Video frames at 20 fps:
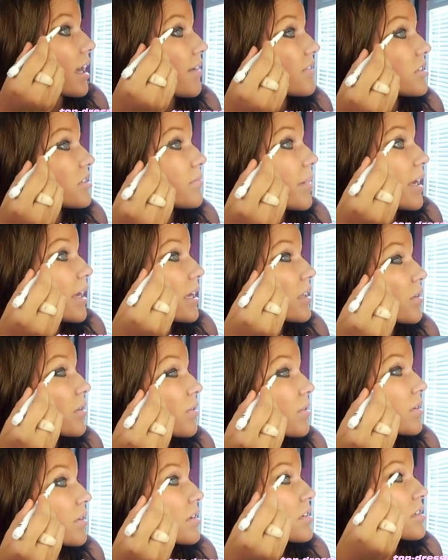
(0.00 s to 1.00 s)
gonna have to
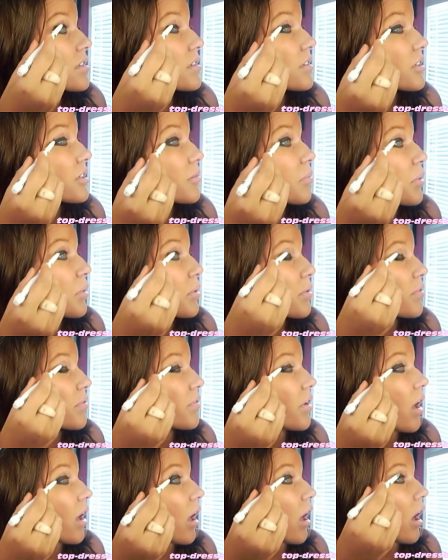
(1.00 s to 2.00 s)
make in order to look
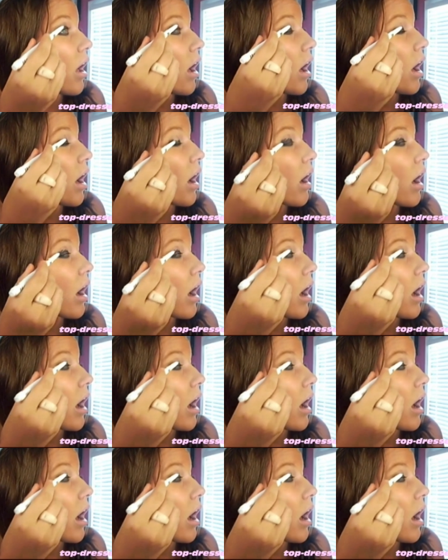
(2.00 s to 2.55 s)
beautiful.